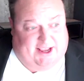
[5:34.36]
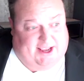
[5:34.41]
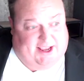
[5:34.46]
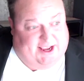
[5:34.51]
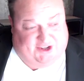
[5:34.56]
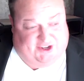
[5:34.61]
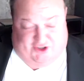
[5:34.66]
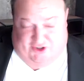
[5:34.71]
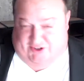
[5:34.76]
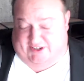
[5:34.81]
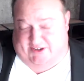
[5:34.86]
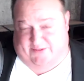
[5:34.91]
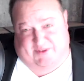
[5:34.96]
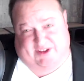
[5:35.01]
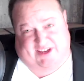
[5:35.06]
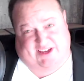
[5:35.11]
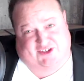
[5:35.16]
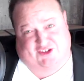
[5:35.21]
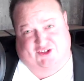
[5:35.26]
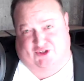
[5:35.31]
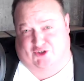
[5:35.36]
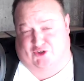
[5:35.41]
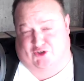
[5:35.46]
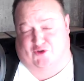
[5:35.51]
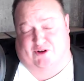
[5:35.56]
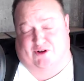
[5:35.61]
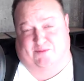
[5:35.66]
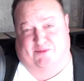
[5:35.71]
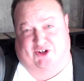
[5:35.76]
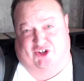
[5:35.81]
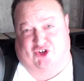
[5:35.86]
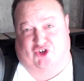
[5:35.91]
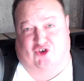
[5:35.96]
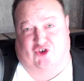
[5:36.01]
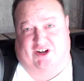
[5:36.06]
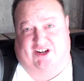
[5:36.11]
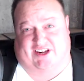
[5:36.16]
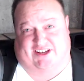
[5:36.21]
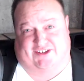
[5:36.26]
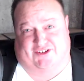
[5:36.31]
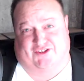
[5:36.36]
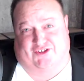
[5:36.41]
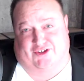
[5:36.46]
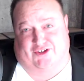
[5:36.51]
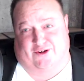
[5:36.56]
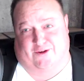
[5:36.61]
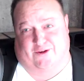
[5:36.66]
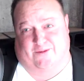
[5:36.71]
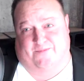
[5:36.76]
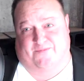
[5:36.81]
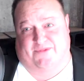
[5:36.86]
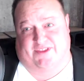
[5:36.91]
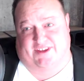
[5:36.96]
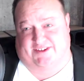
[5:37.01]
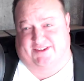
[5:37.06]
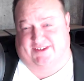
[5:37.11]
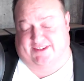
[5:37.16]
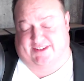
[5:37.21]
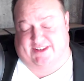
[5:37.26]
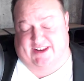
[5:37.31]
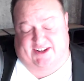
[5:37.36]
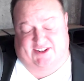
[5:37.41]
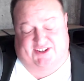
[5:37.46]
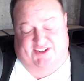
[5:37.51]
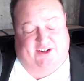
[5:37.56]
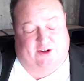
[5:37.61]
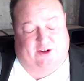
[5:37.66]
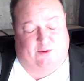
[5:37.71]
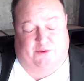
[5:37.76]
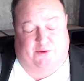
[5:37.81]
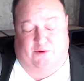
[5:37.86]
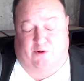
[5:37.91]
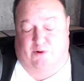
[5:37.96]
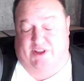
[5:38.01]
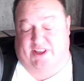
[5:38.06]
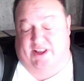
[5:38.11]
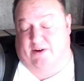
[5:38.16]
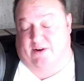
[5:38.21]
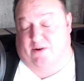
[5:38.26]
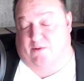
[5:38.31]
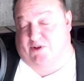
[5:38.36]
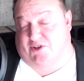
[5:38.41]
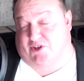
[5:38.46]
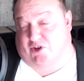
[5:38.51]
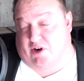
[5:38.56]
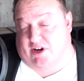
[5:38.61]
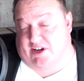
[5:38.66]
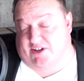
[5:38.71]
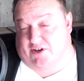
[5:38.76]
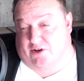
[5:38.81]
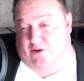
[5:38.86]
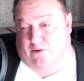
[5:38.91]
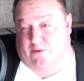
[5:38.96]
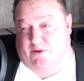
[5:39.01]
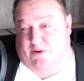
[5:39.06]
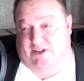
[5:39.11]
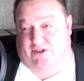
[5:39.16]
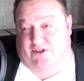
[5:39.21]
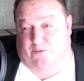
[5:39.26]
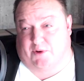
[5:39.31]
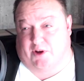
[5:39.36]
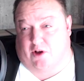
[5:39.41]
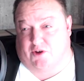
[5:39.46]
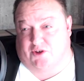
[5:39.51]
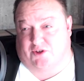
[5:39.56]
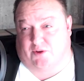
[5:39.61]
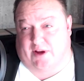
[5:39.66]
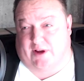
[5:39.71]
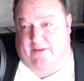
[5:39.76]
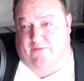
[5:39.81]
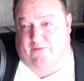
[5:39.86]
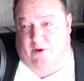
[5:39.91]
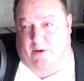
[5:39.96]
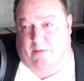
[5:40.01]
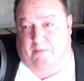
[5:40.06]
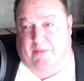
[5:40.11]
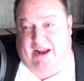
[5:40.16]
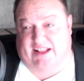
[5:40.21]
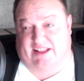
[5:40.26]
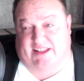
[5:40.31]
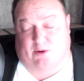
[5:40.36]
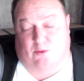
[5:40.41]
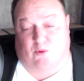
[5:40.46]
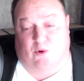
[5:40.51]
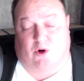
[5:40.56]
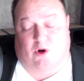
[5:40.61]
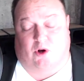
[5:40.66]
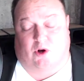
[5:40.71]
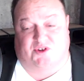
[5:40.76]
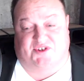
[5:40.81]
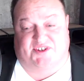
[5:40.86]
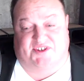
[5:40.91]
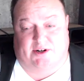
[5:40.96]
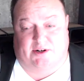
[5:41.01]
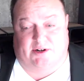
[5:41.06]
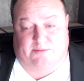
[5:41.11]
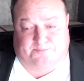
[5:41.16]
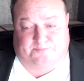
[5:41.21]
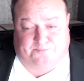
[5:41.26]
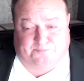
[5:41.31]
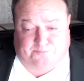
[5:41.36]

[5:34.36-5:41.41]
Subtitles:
it just can be extremely tricky. So this is nice to go through. And then what's great too is we also have a bilingual call center.